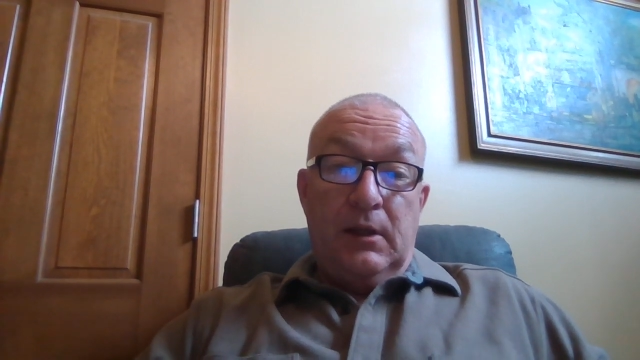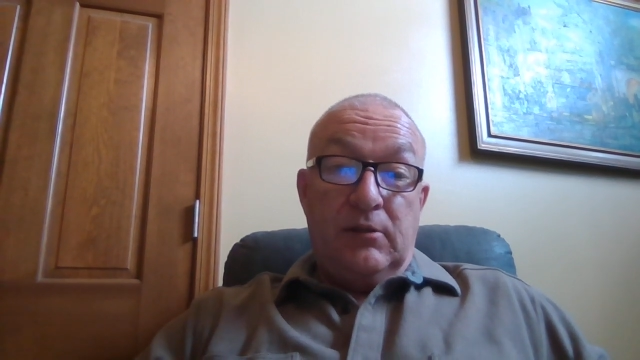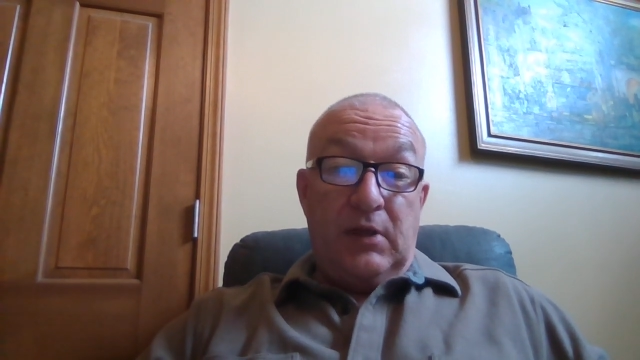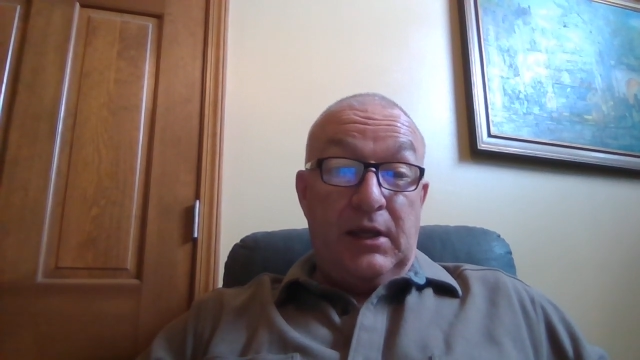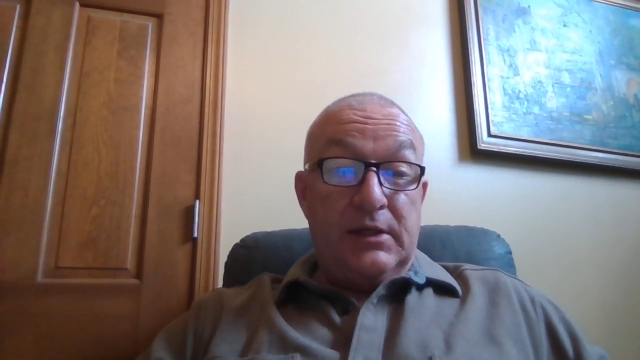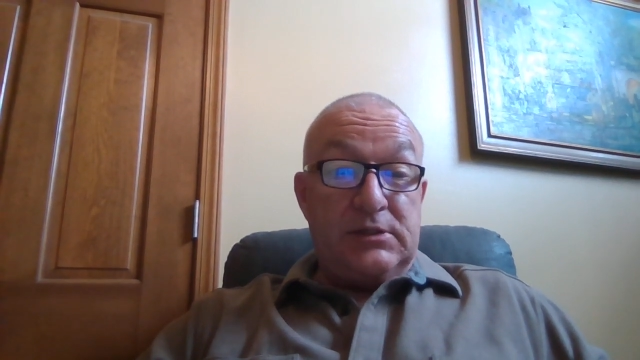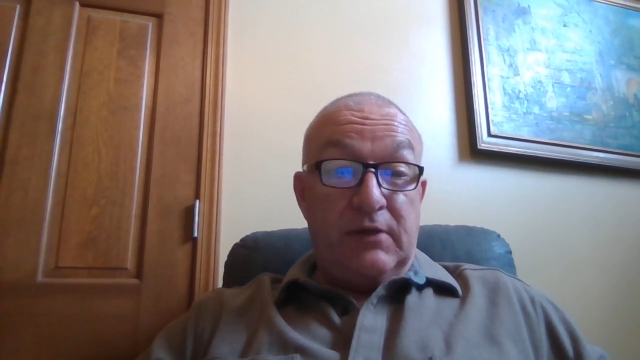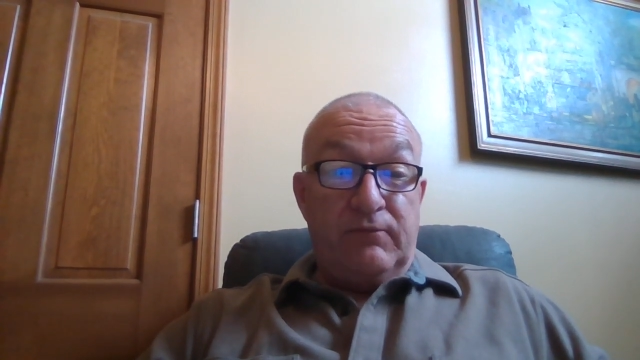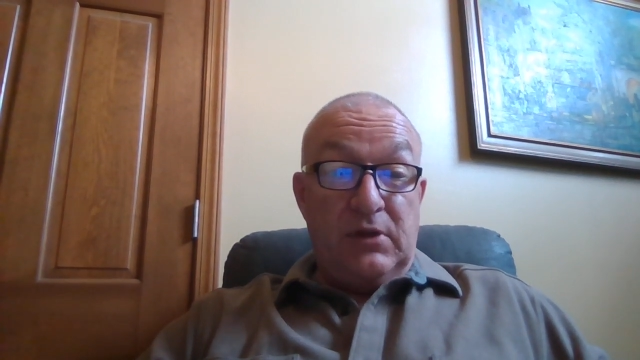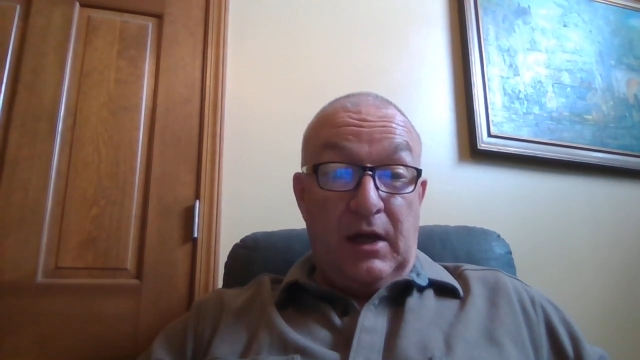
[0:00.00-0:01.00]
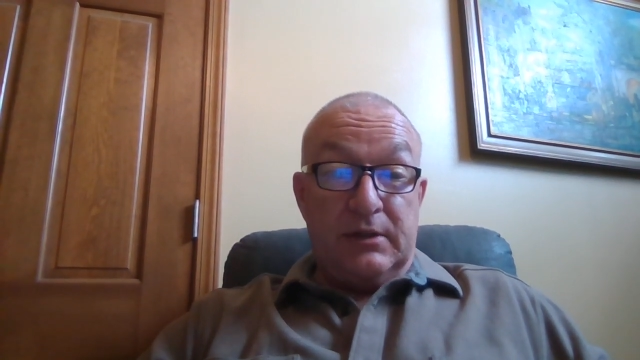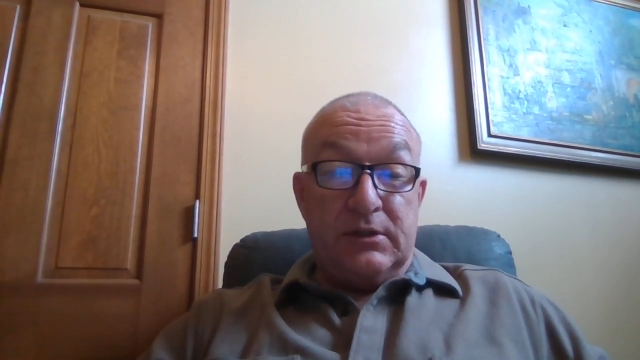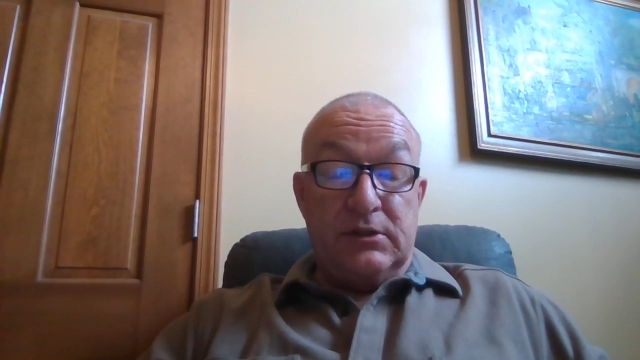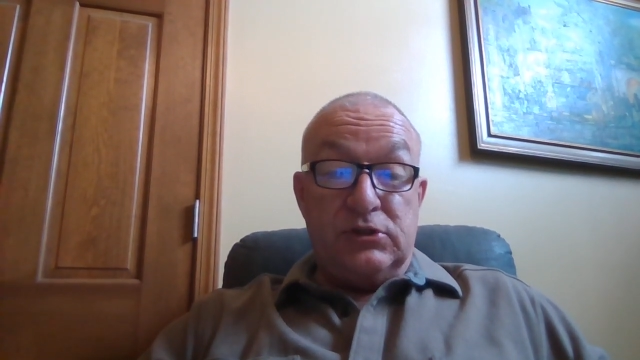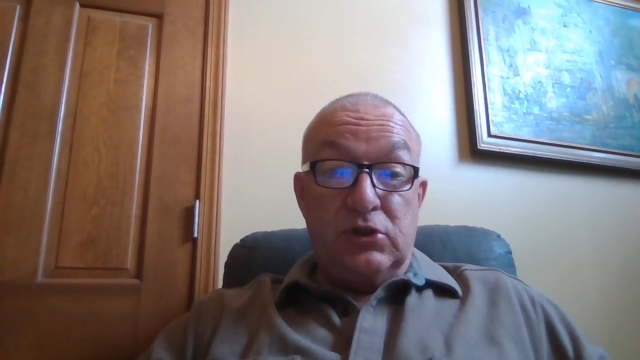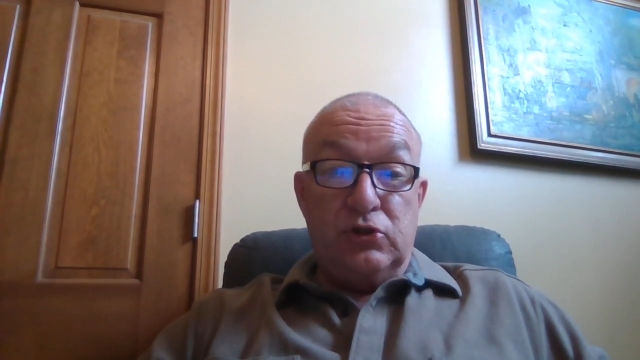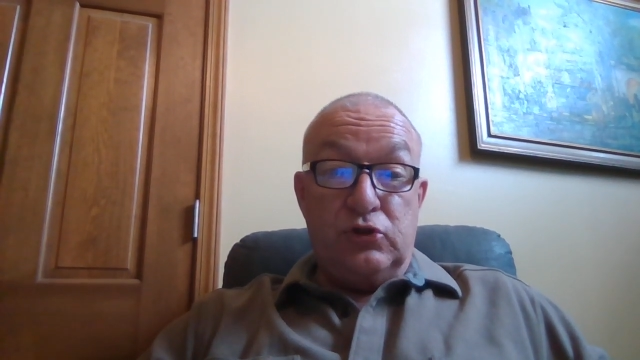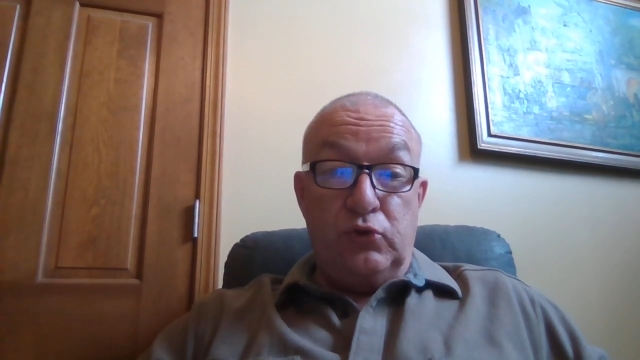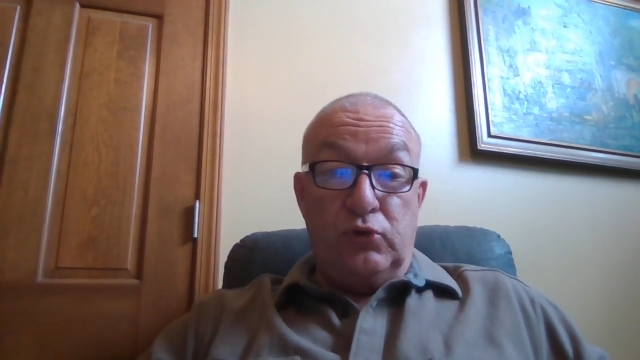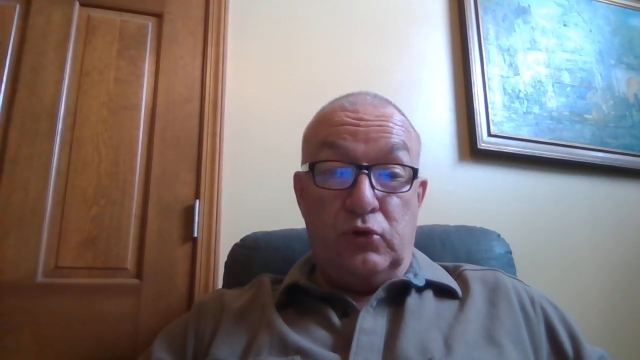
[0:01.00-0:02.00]
Things have knocked us
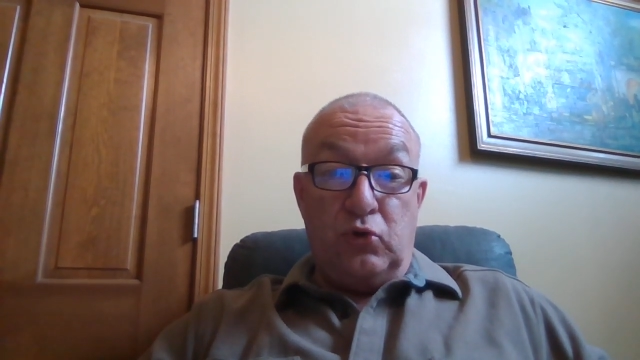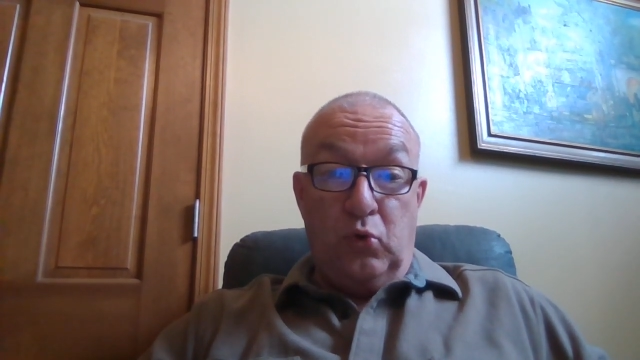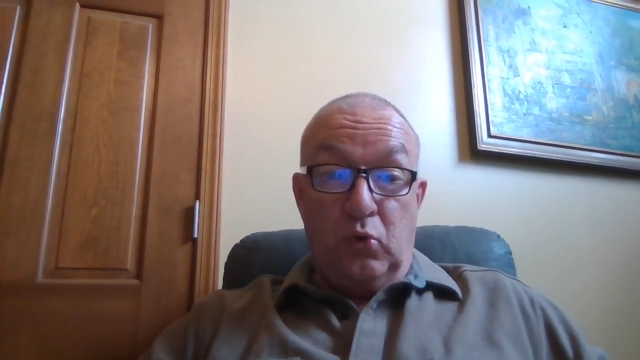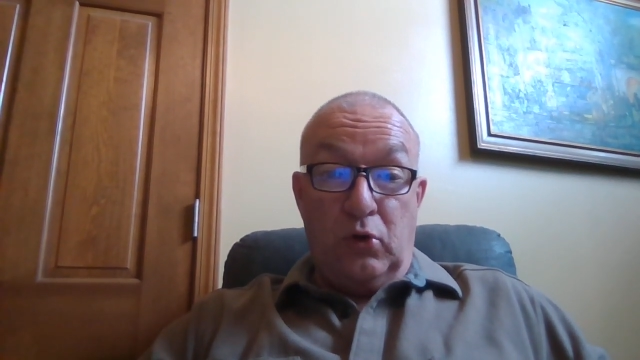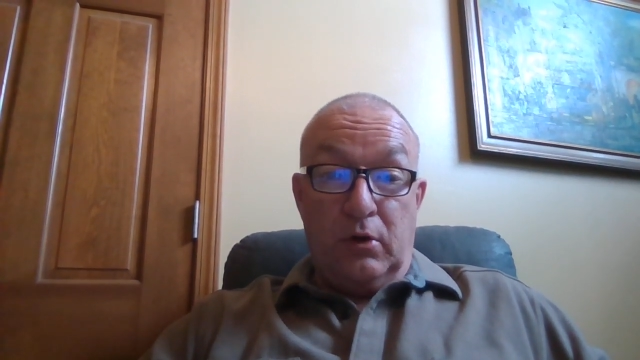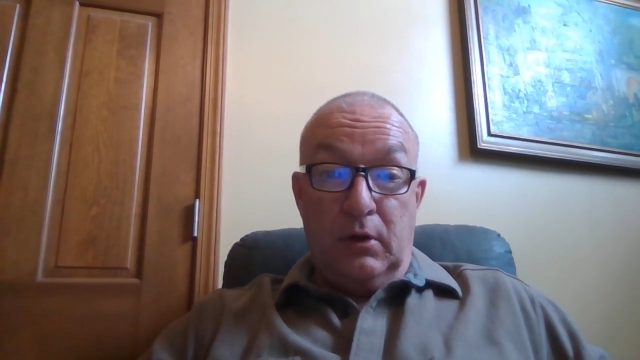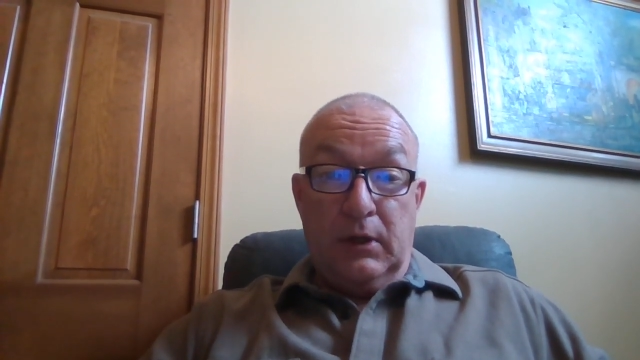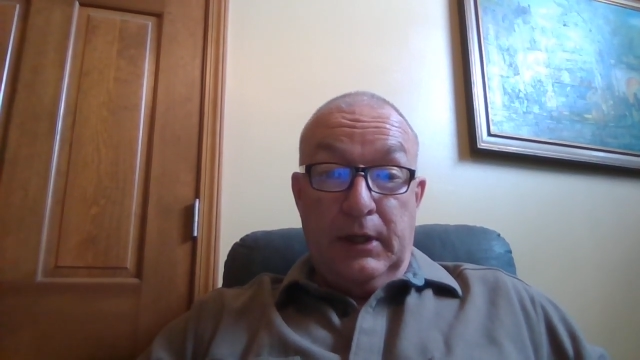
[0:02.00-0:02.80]
to the core